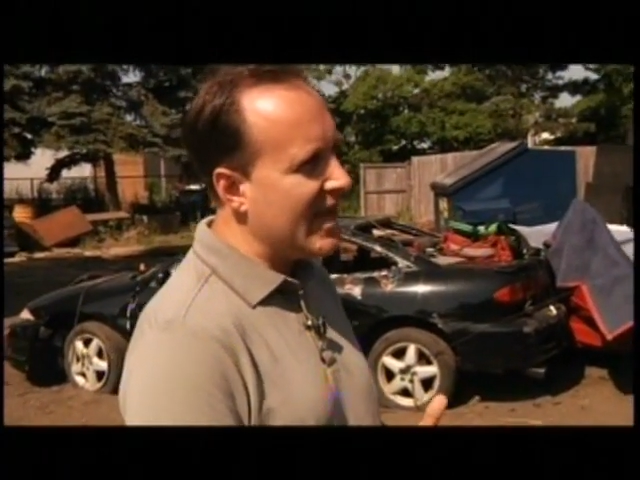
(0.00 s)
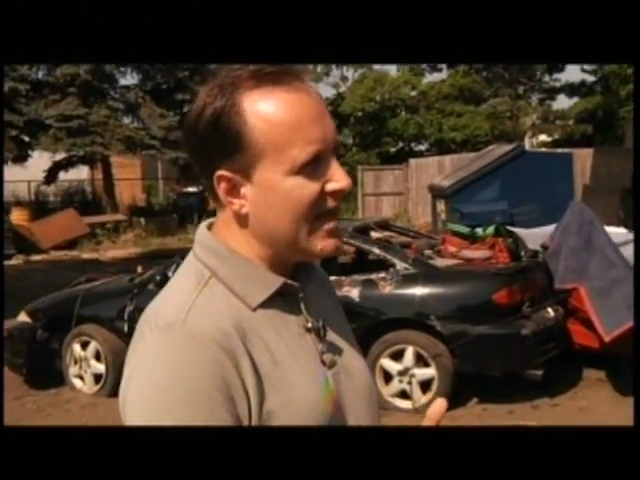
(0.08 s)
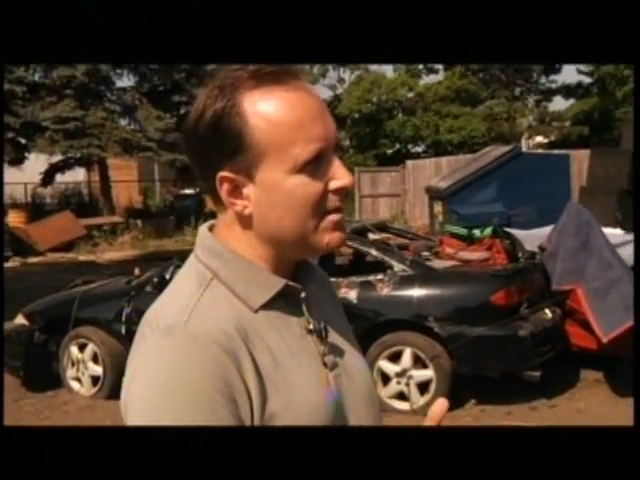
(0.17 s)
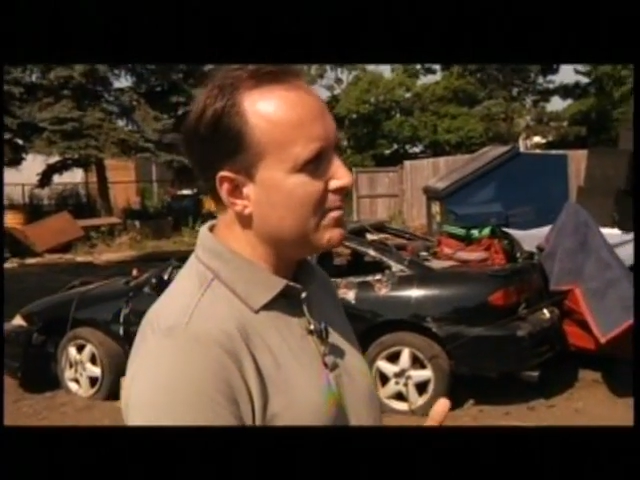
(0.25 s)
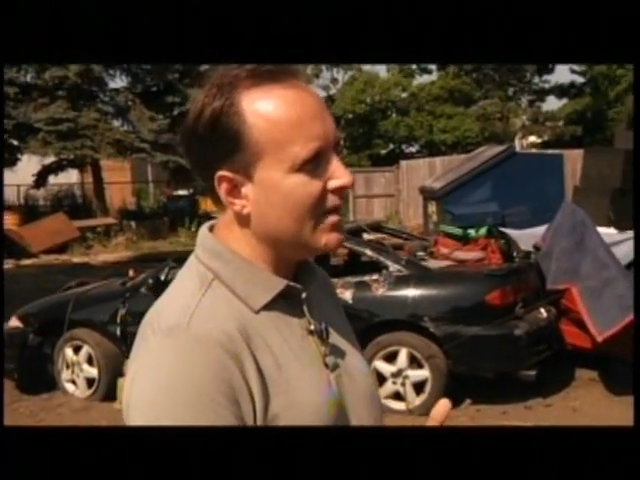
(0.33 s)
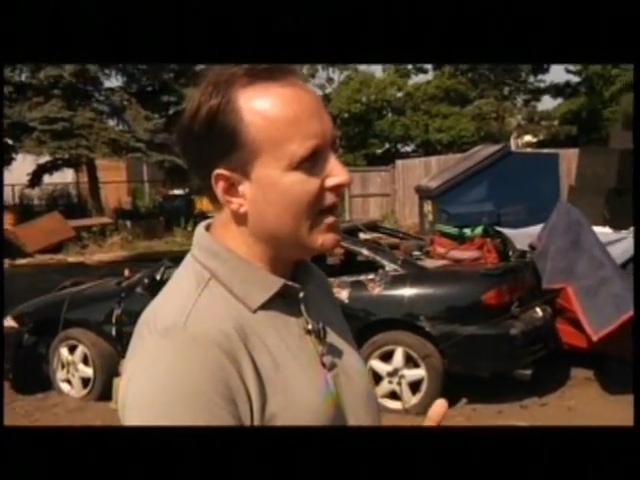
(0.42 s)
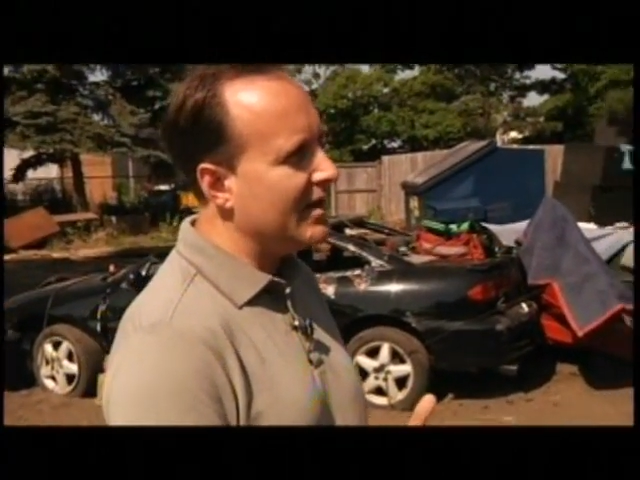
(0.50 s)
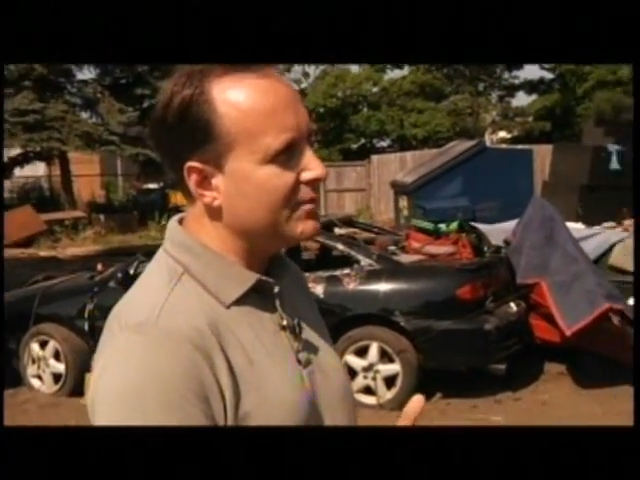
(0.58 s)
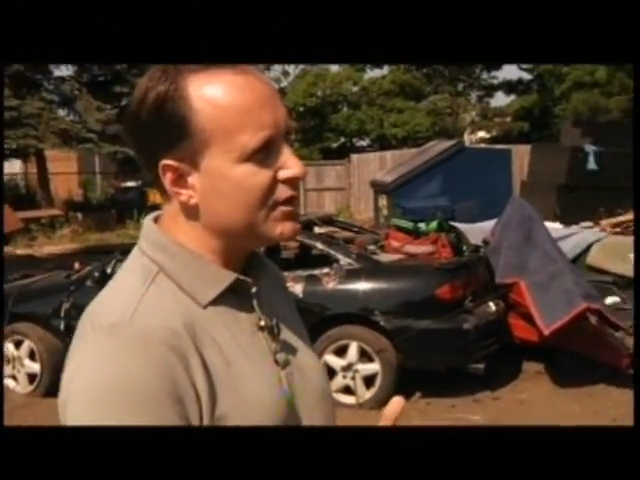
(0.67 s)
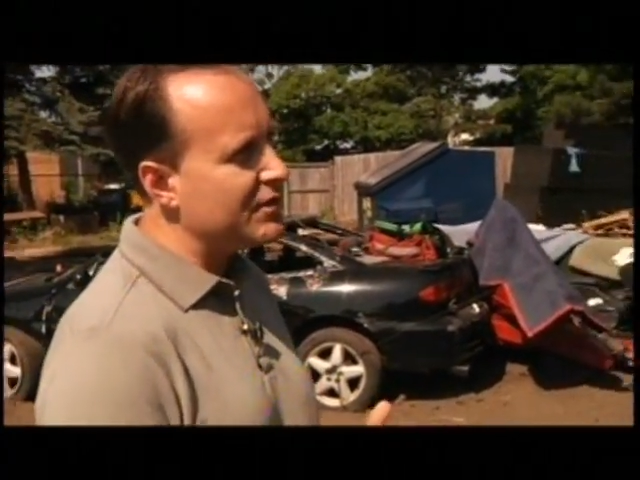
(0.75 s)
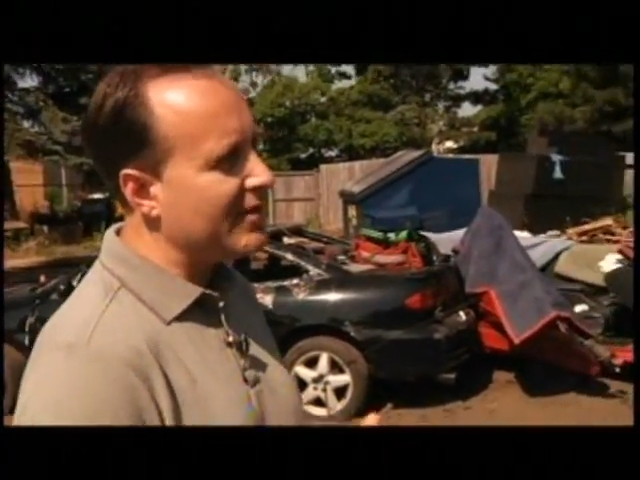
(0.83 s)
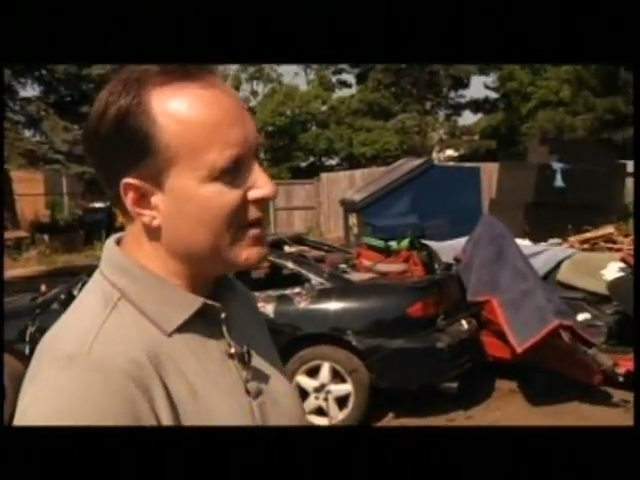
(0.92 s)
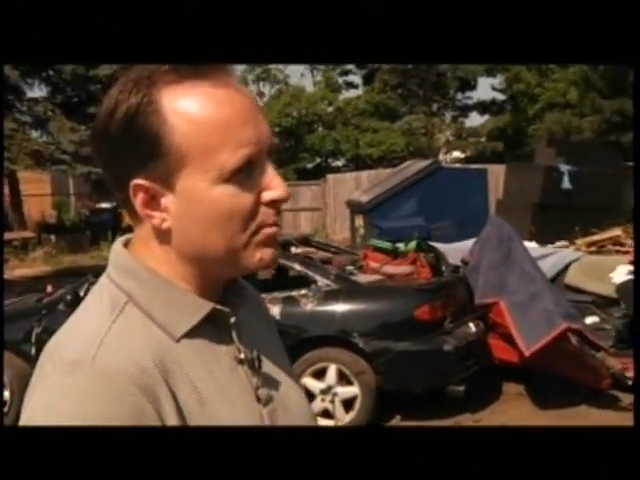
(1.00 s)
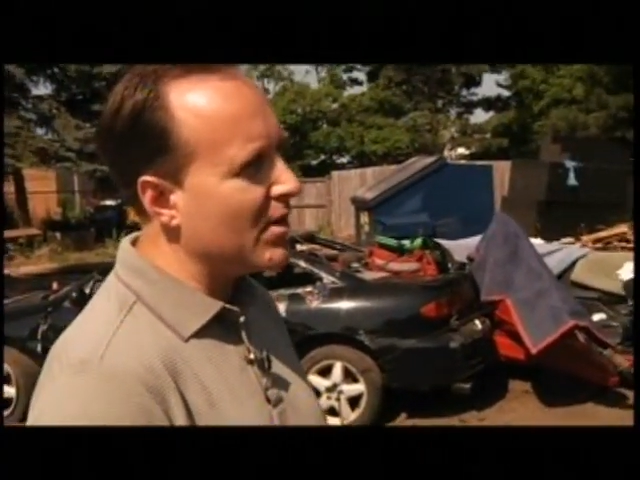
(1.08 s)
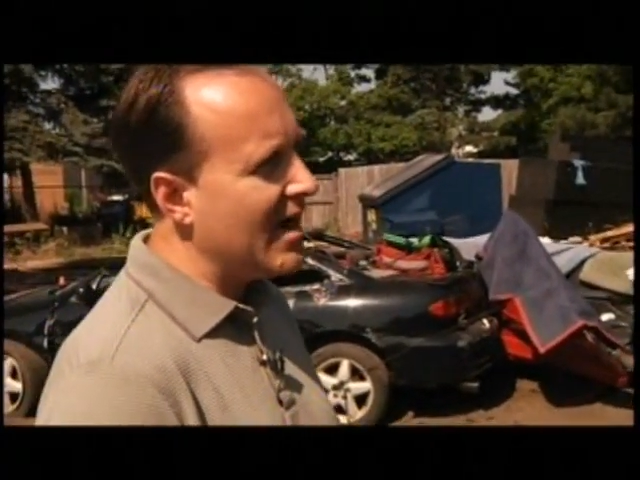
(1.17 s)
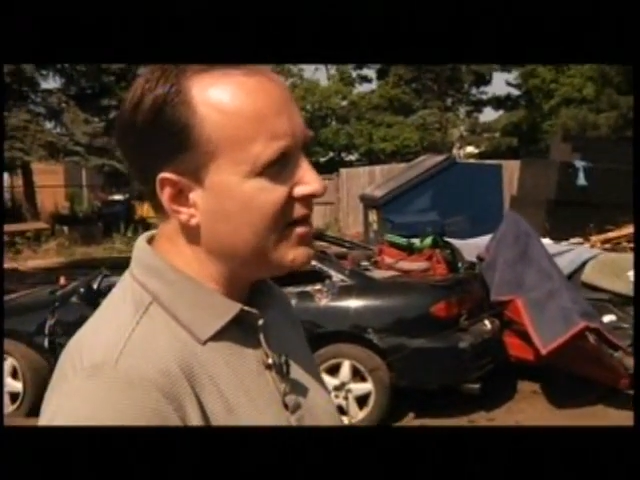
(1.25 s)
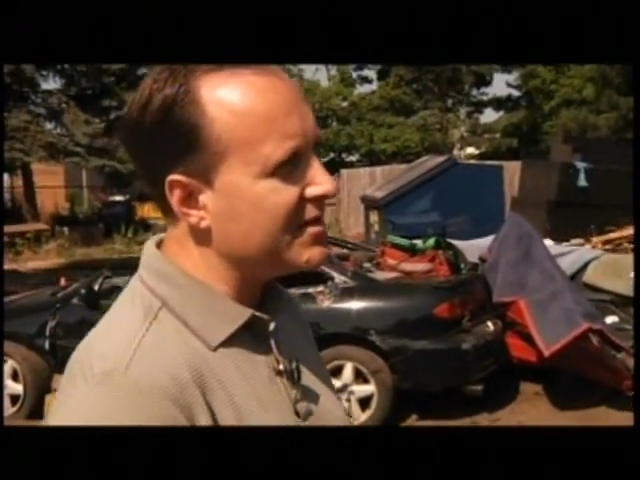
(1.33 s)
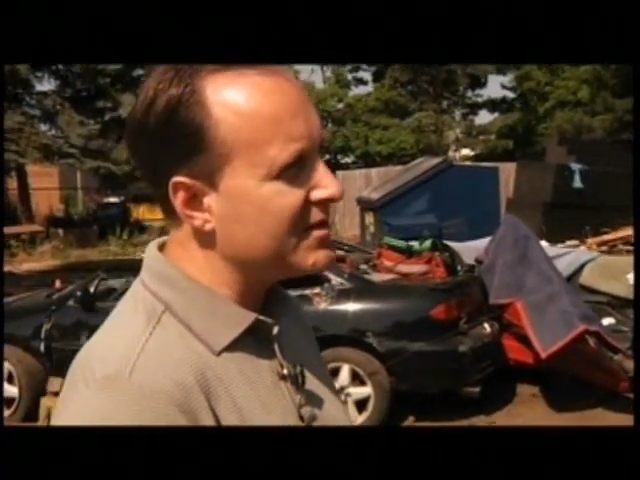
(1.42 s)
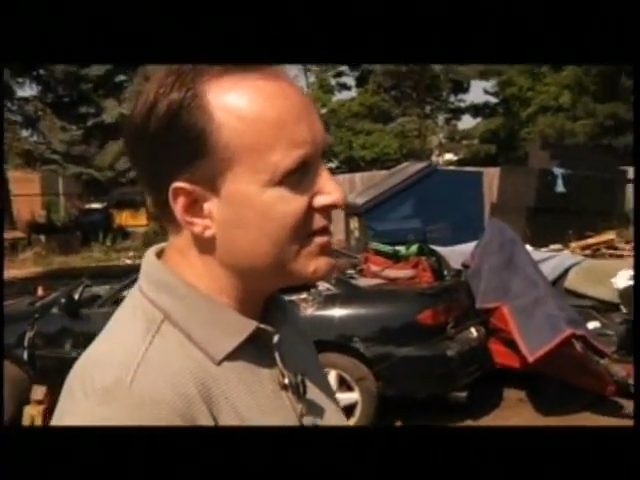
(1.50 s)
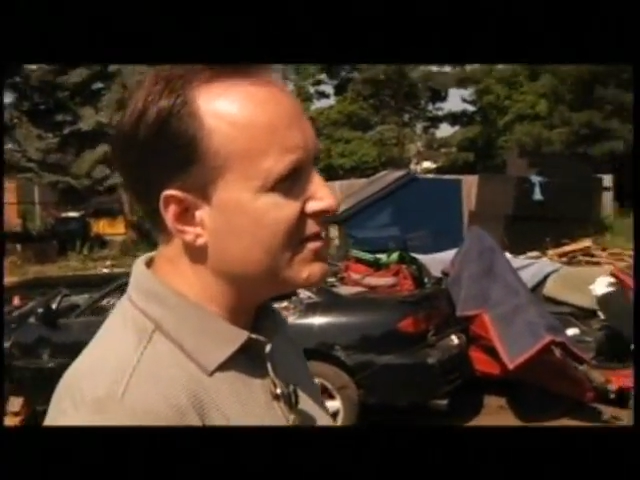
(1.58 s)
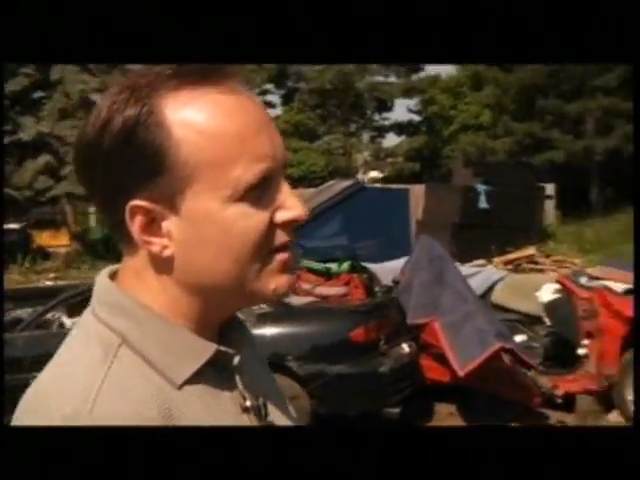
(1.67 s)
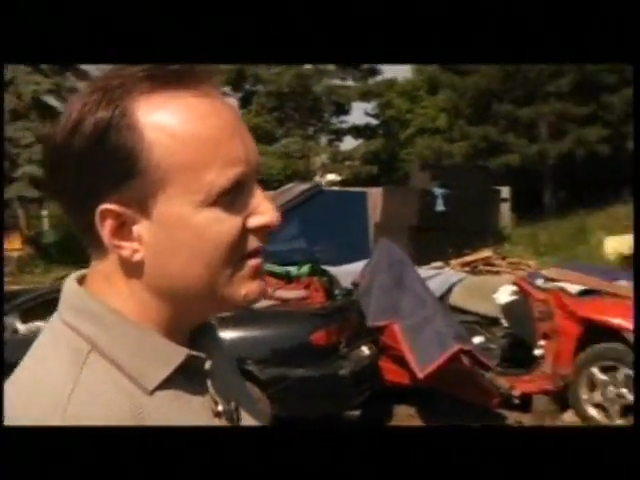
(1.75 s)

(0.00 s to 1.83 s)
game, just so they can practice.